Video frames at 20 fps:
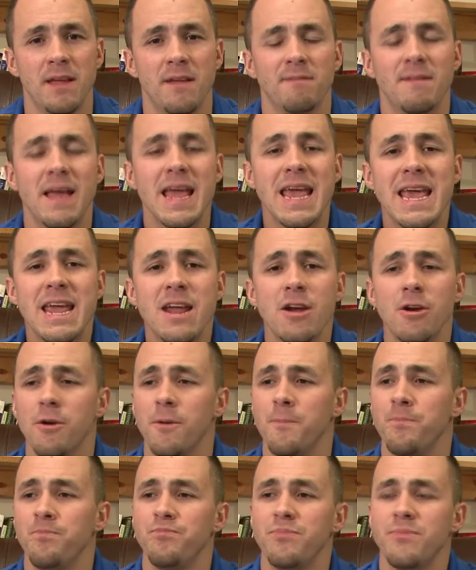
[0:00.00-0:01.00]
They
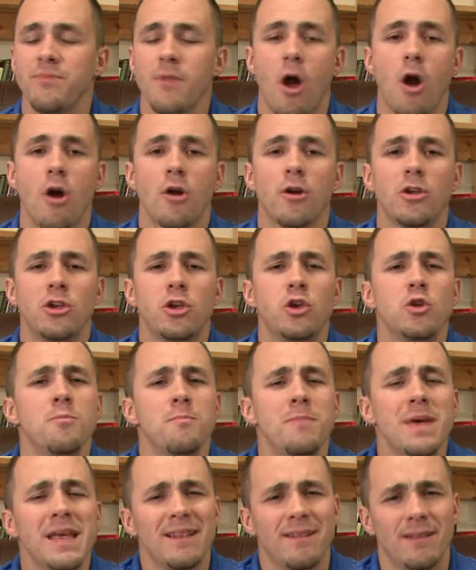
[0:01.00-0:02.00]
hear our
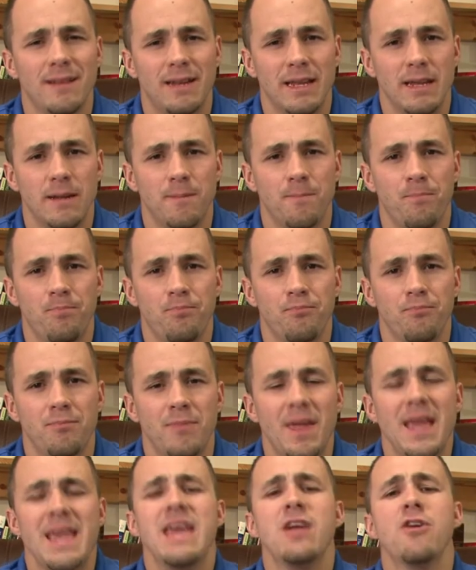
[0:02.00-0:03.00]
humility.
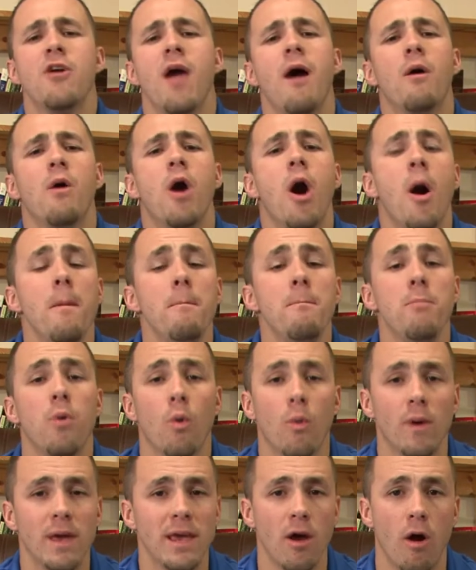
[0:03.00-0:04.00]
They hear how
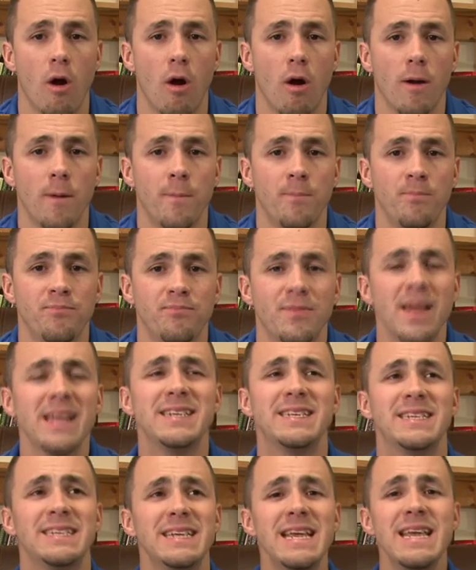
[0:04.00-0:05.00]
humble we are. They
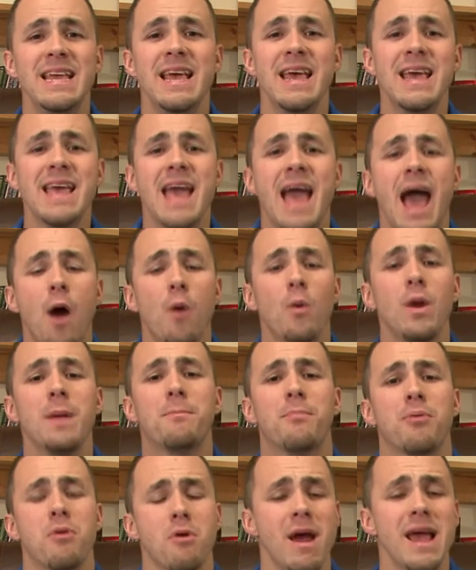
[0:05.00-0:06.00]
see how we
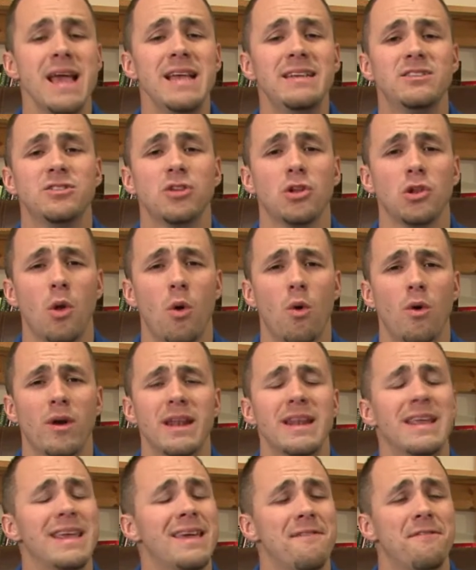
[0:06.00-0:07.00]
praise the Lord
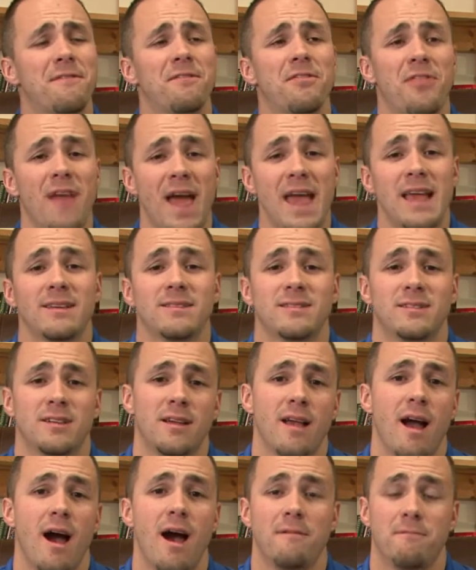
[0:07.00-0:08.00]
and give thanks to
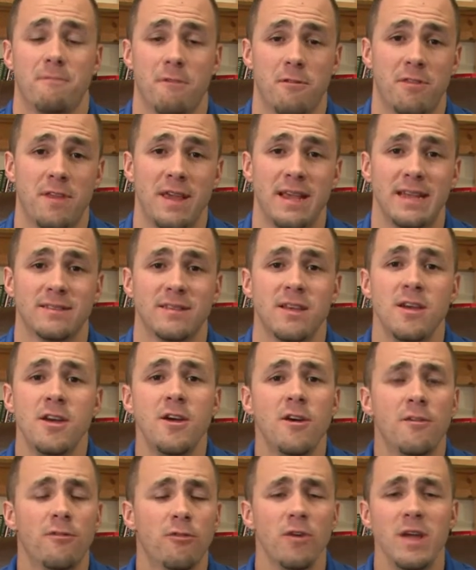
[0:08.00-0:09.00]
God for things,
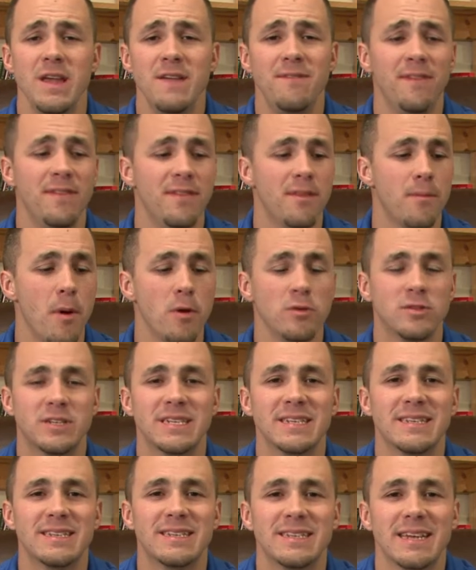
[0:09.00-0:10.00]
for even the most
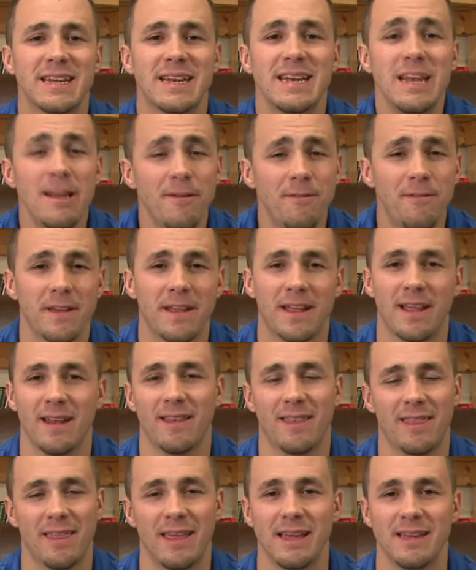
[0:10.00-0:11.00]

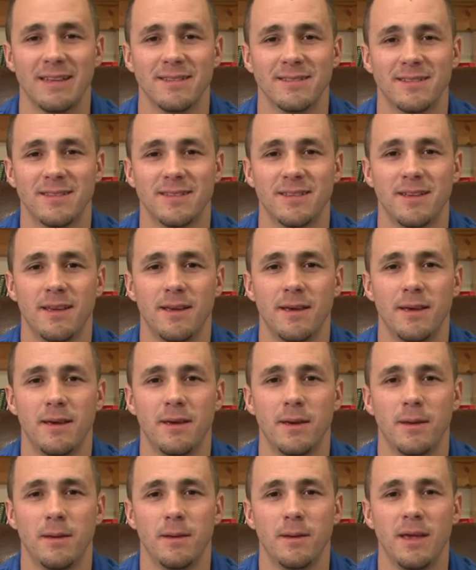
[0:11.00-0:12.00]
insignificant things.
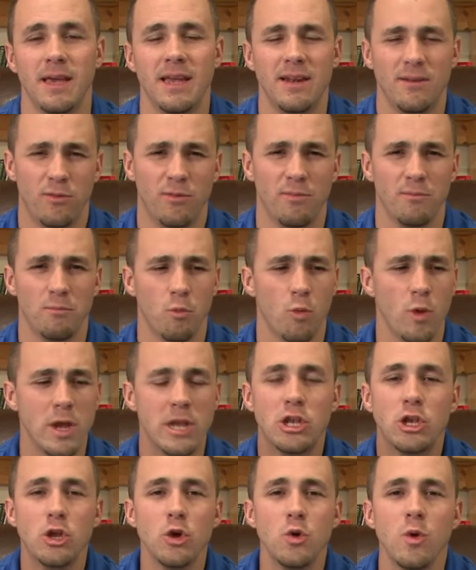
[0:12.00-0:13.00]
And we
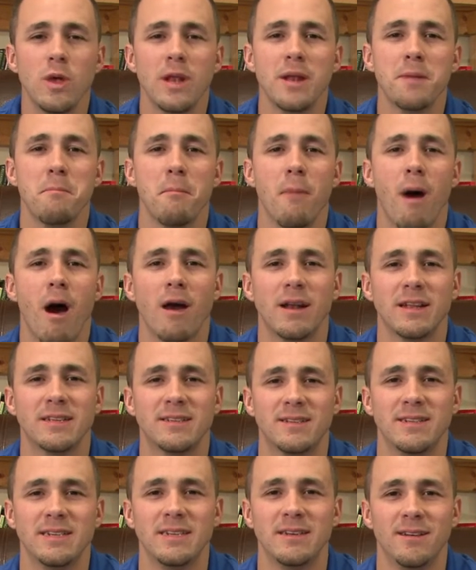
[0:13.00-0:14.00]
do it in
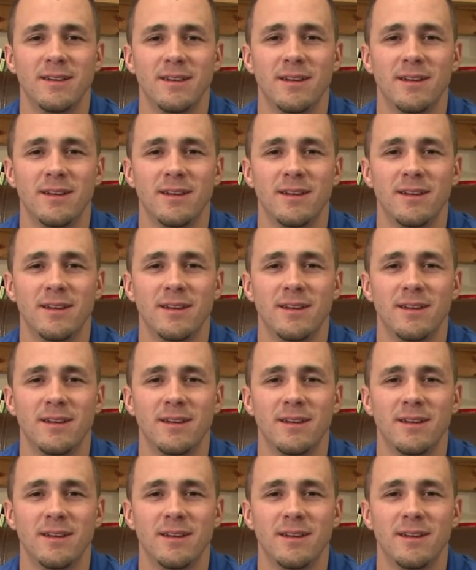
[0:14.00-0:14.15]
modesty,